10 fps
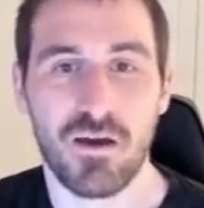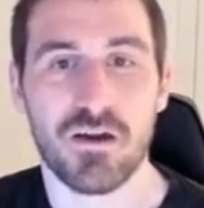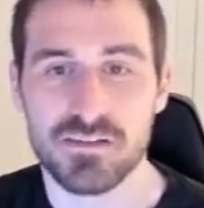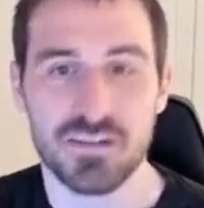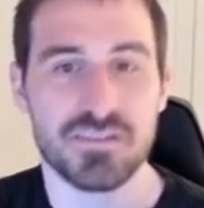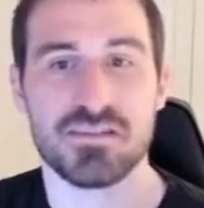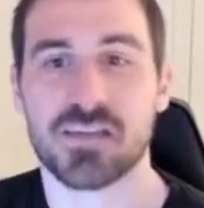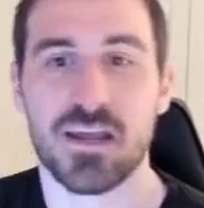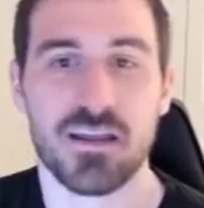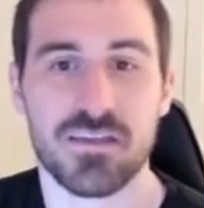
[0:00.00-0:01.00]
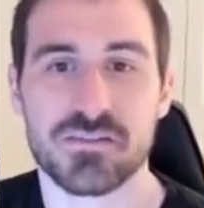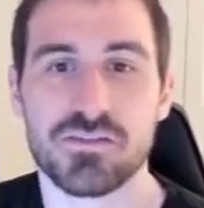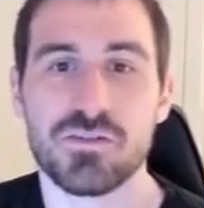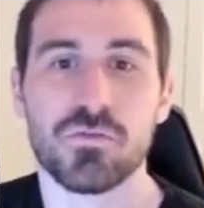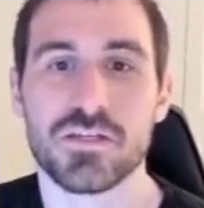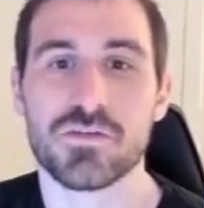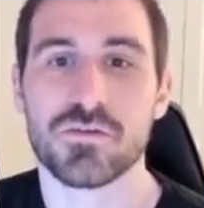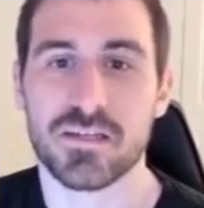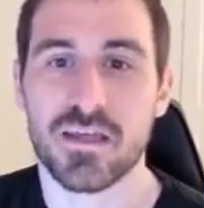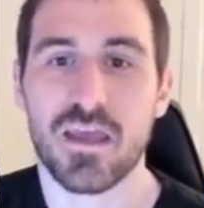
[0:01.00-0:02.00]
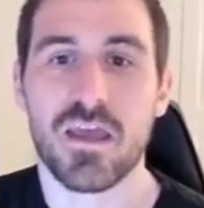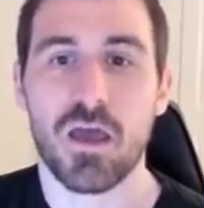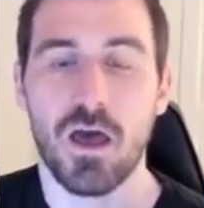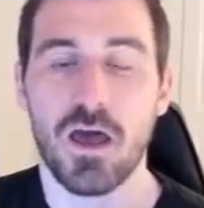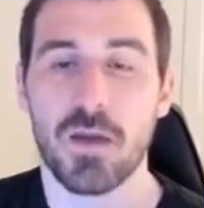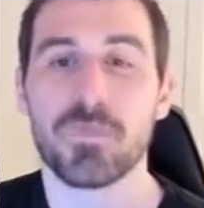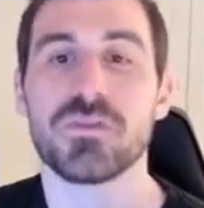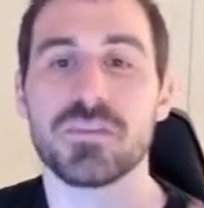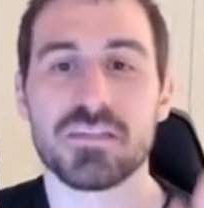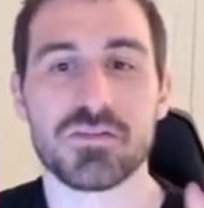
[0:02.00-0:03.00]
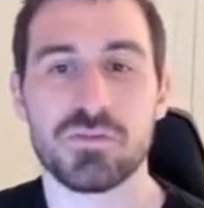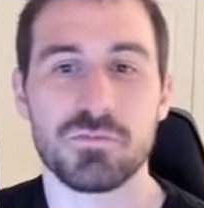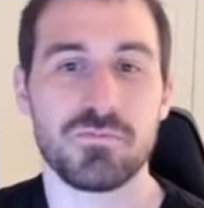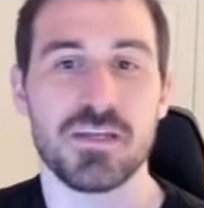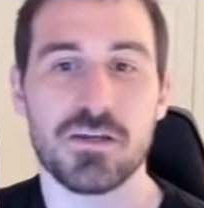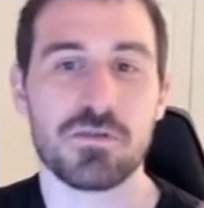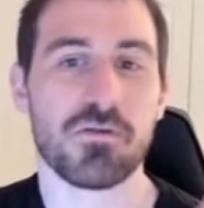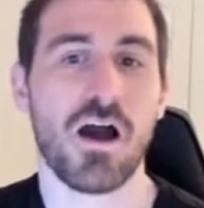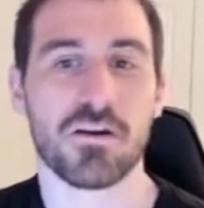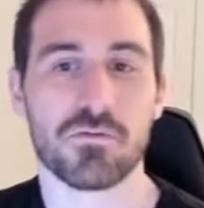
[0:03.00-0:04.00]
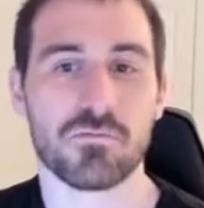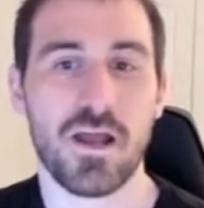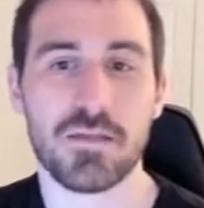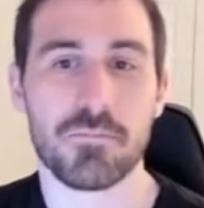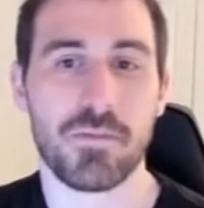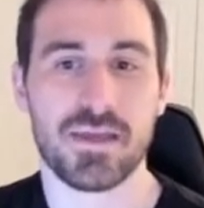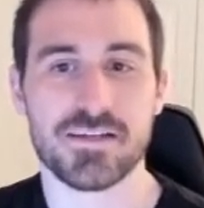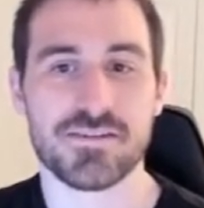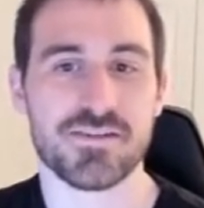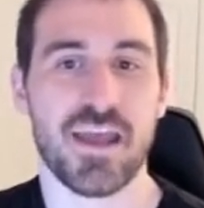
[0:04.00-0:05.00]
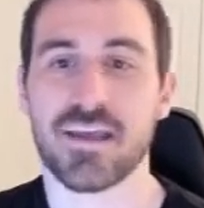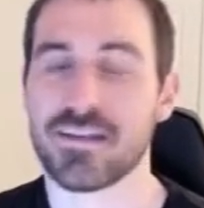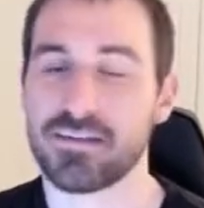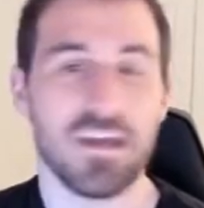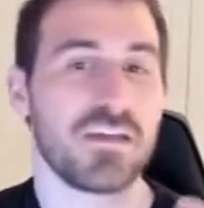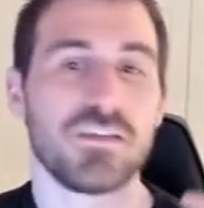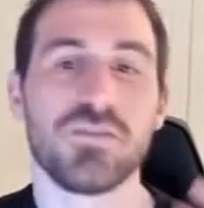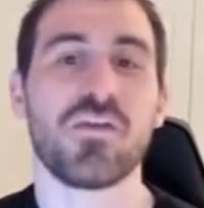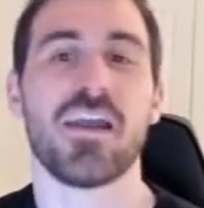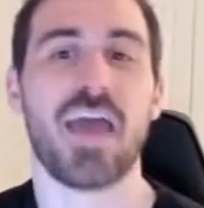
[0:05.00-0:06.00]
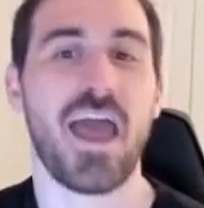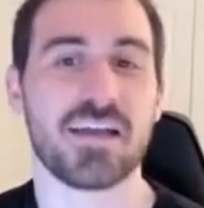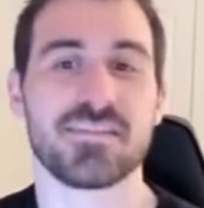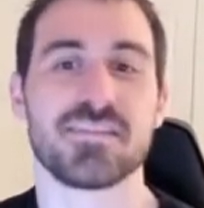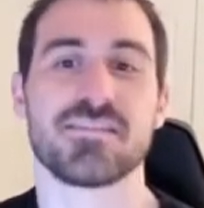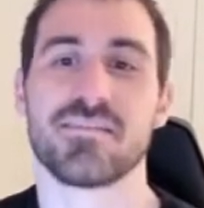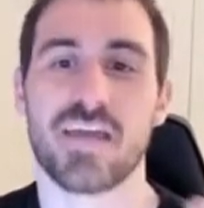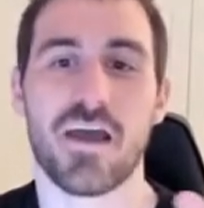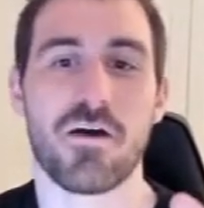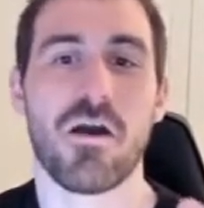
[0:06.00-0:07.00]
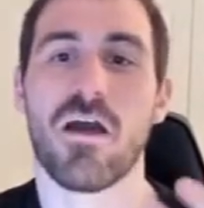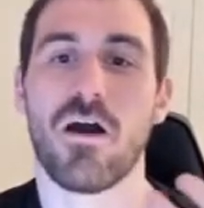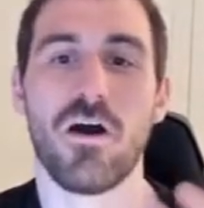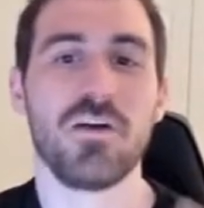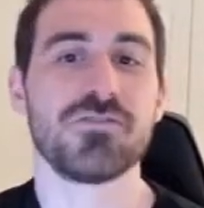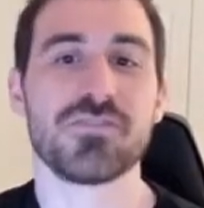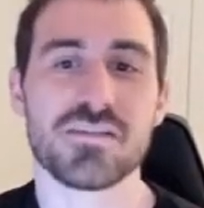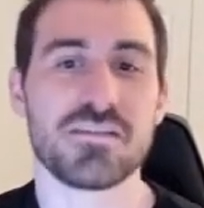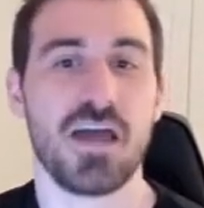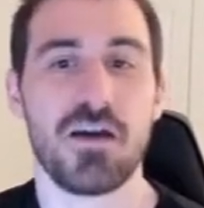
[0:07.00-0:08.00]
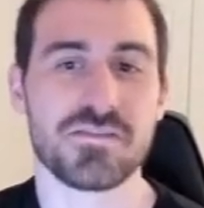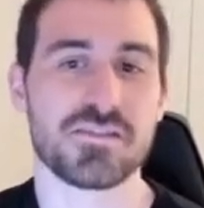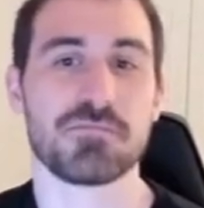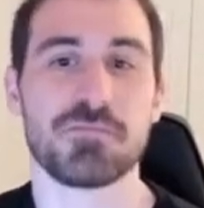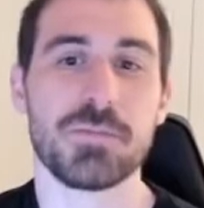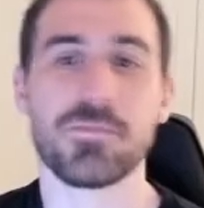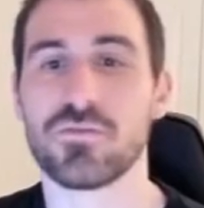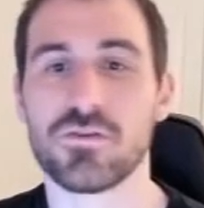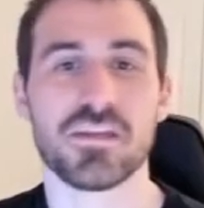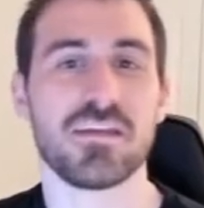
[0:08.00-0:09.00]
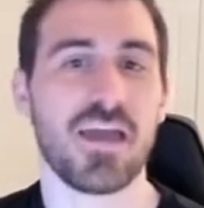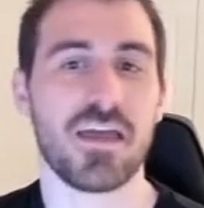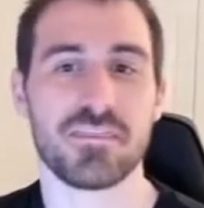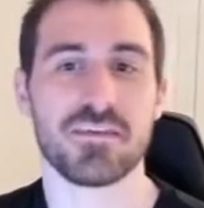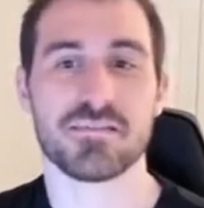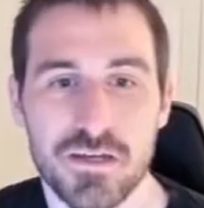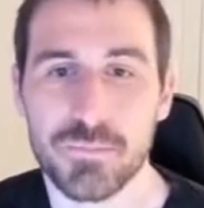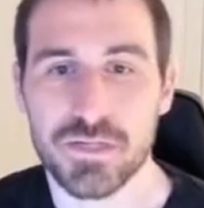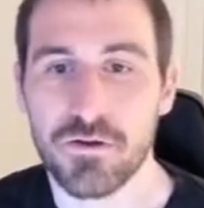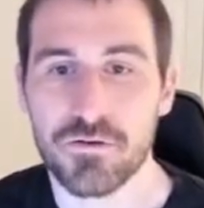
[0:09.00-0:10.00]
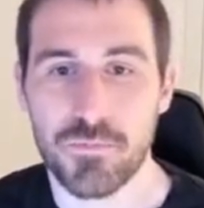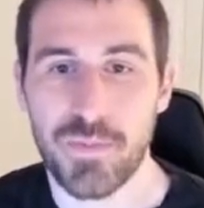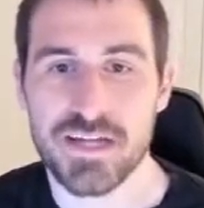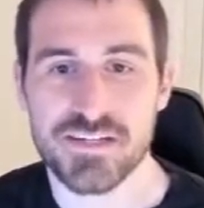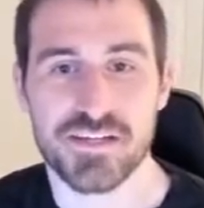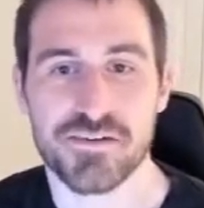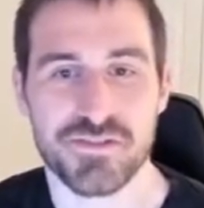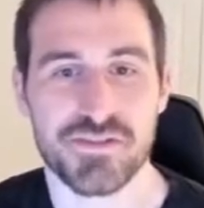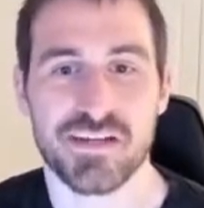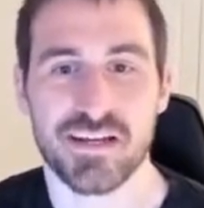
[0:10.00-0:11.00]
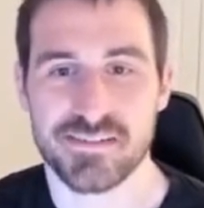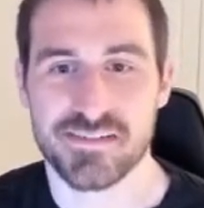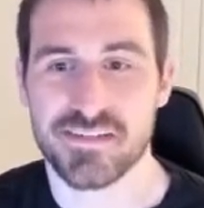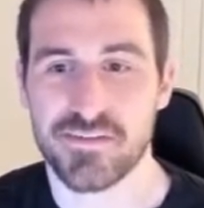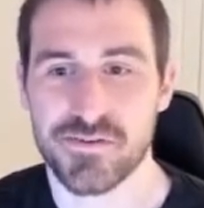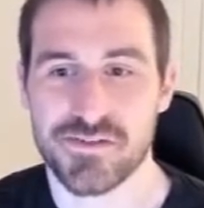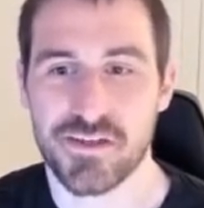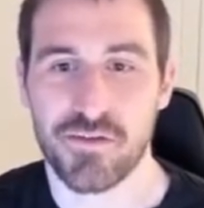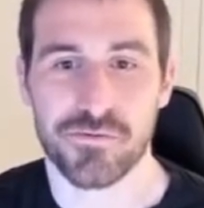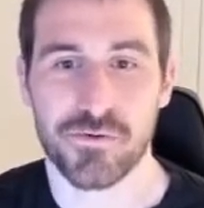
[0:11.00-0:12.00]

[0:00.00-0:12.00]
does this kind of thing too, where you can put the YouTube video on a Reddit page, and you've got access to now hundreds of thousands of people looking at this. I'm going to go to the page here so you guys can see it for yourself real